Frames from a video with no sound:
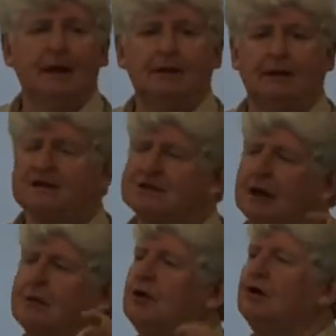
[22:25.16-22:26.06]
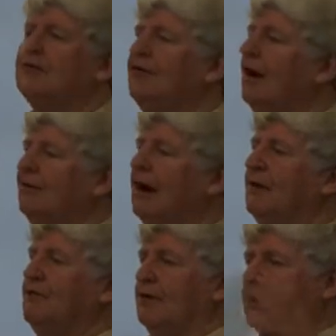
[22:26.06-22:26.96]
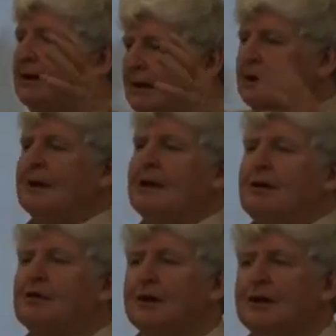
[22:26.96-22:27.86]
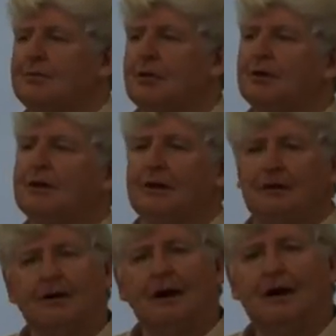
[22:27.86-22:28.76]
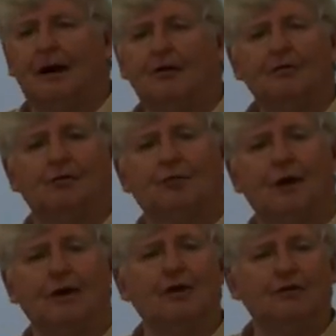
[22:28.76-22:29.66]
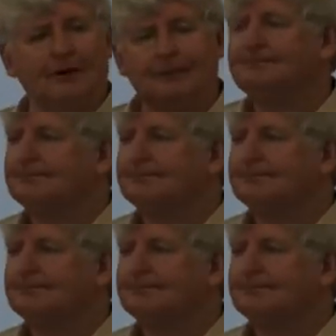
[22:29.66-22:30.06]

Now, that's a community of 500. You're a community of well over,